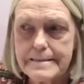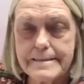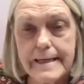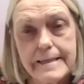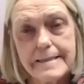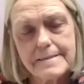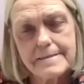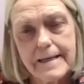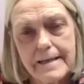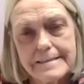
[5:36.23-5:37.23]
tenants
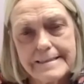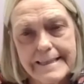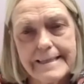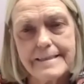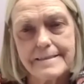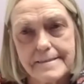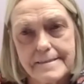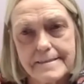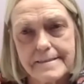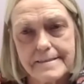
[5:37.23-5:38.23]
that need
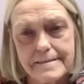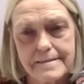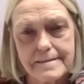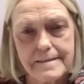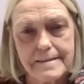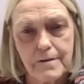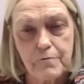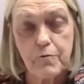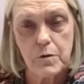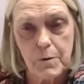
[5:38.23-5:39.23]
assistance in
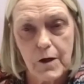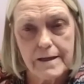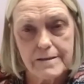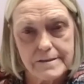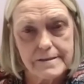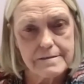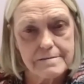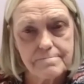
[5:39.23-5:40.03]
affordable housing.